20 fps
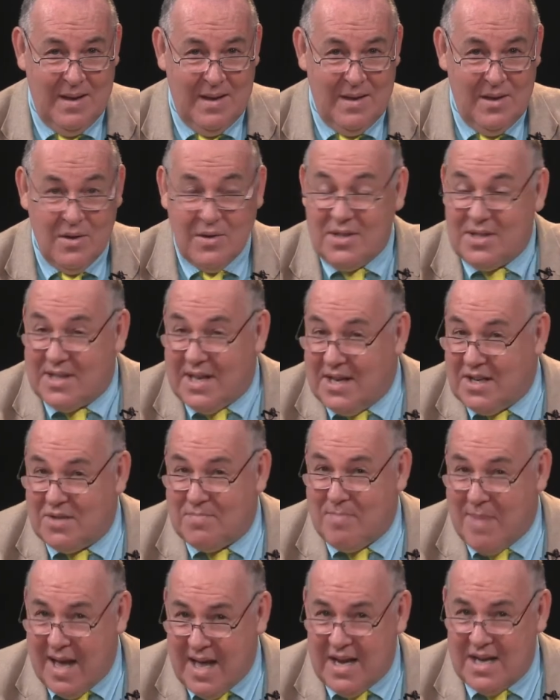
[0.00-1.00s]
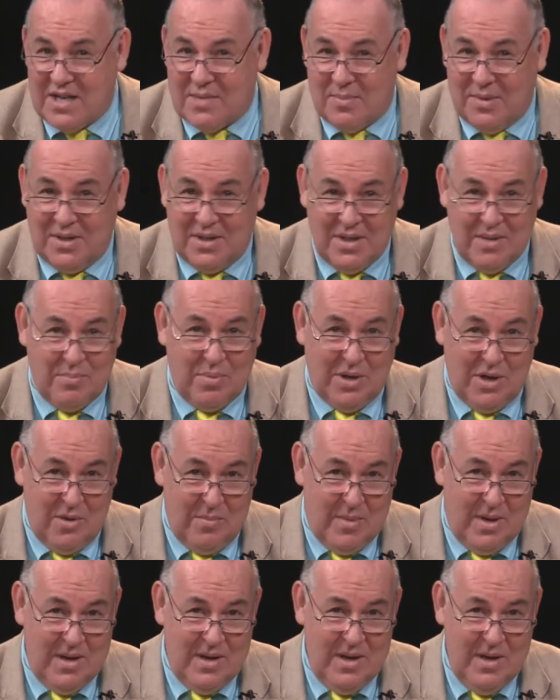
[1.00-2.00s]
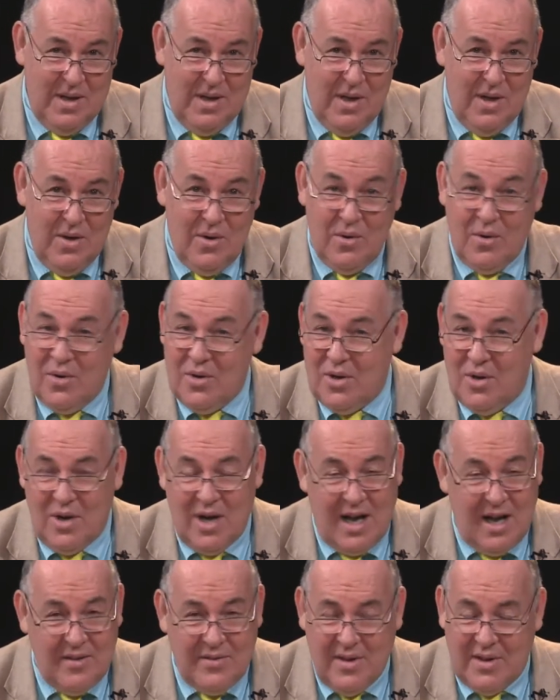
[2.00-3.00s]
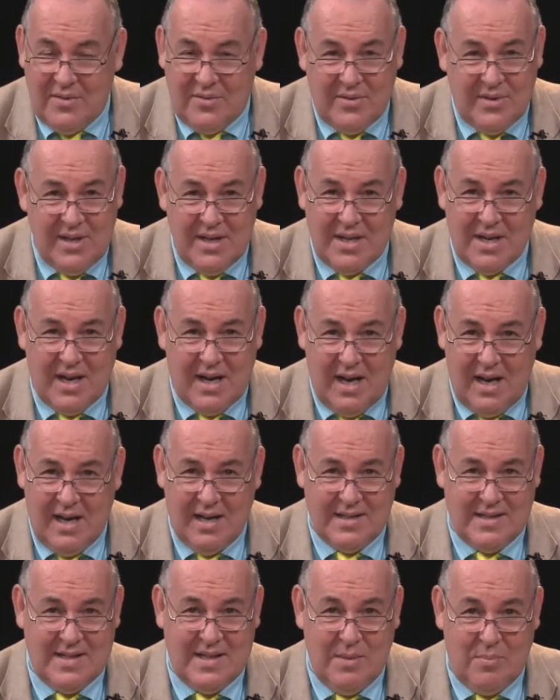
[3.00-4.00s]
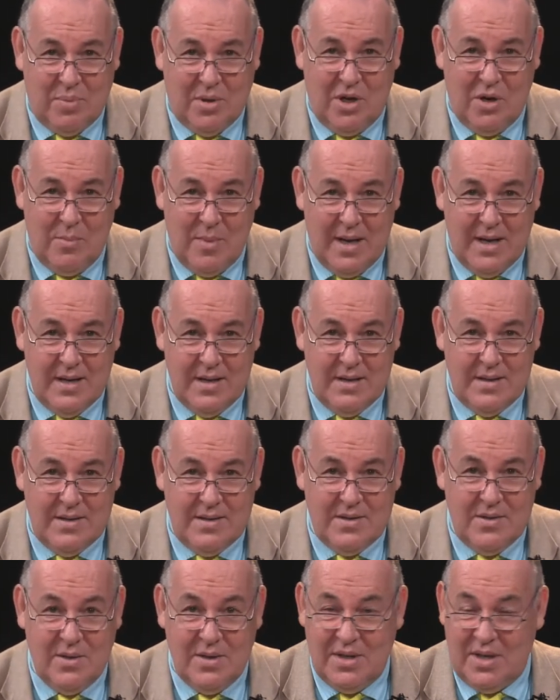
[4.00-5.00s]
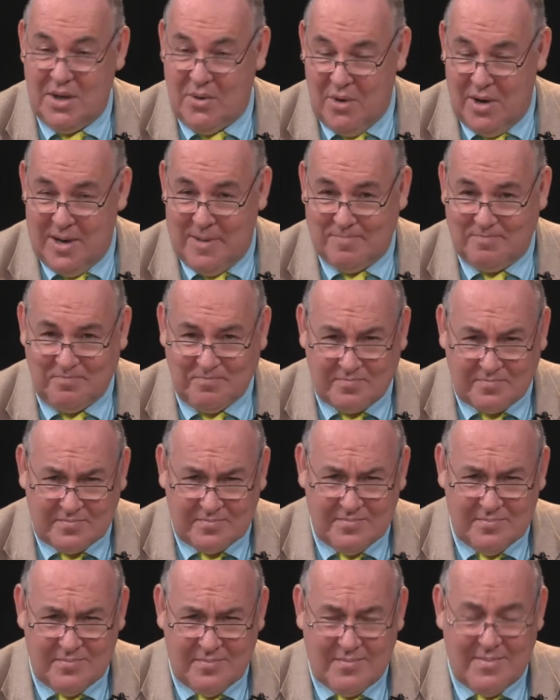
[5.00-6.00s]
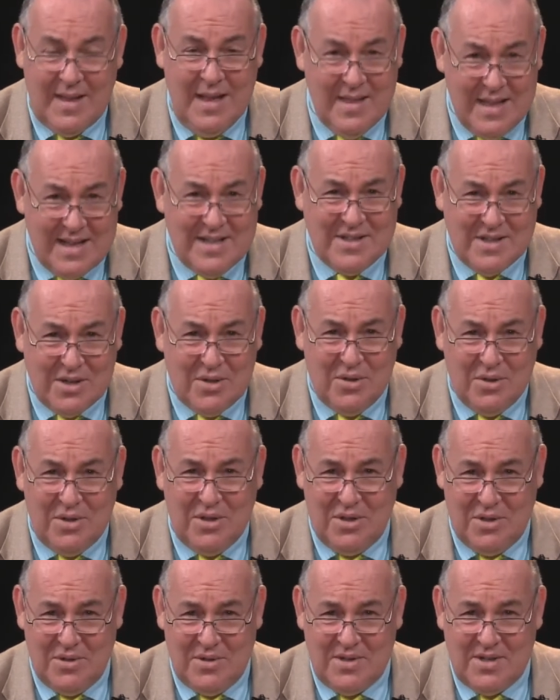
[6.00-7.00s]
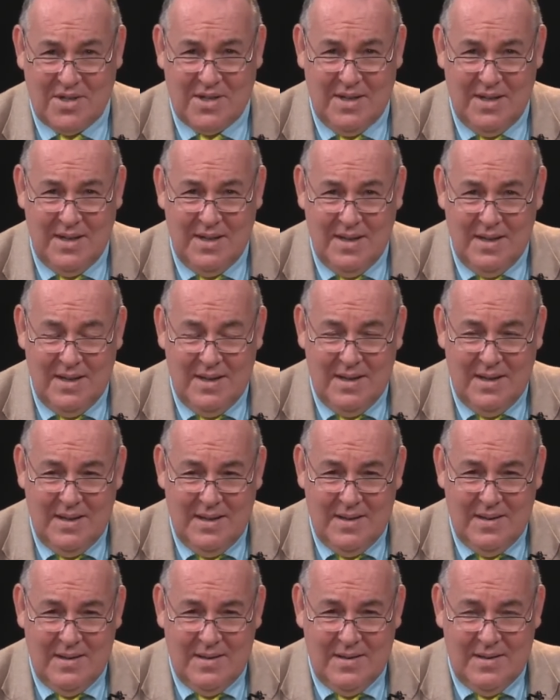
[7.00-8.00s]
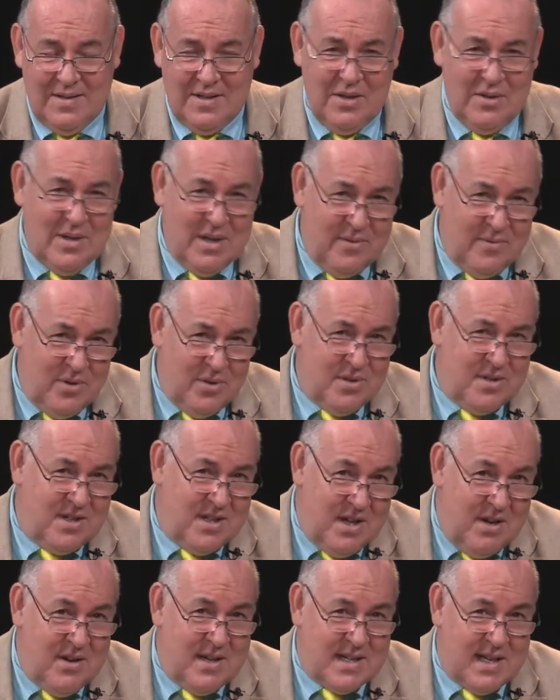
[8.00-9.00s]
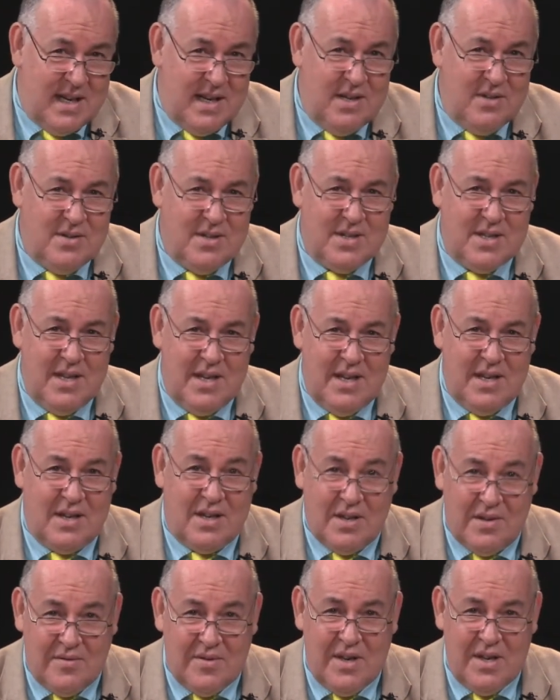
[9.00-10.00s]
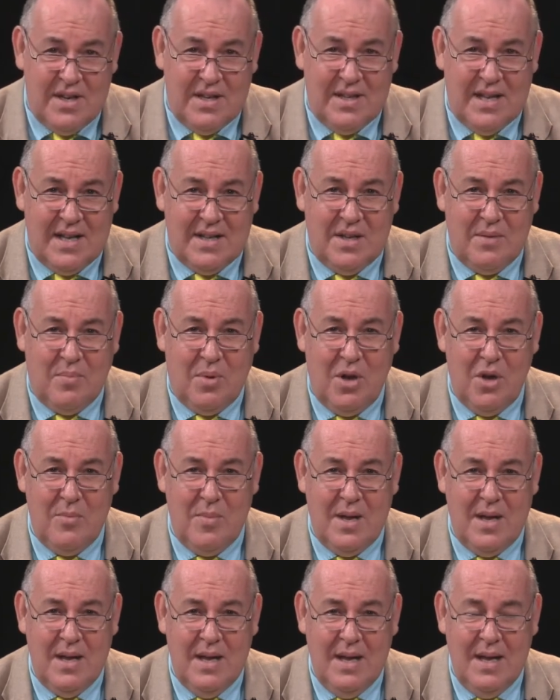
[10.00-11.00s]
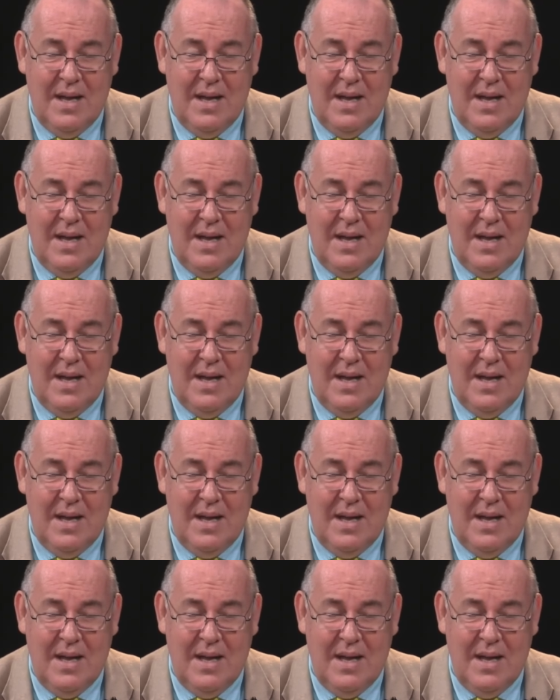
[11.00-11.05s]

your stage management diploma, or your other theatre arts diploma to a degree. That's the good news. So if you're seriously interested in converting that diploma,